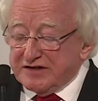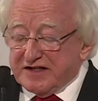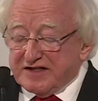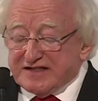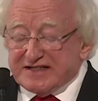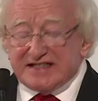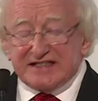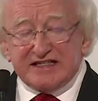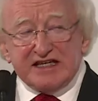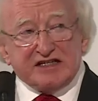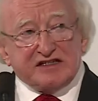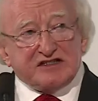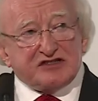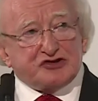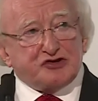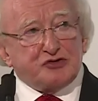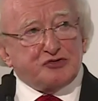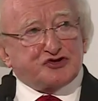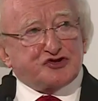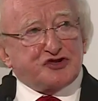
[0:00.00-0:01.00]
that
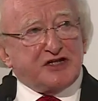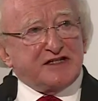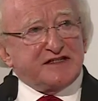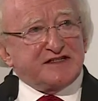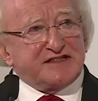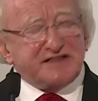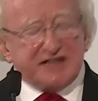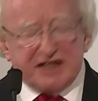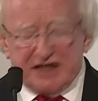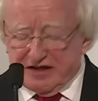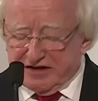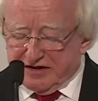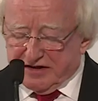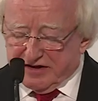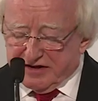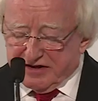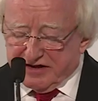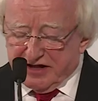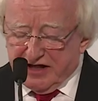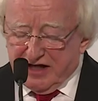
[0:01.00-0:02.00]
seeks to
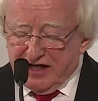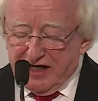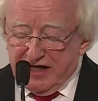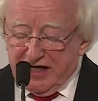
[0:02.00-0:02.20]
transcend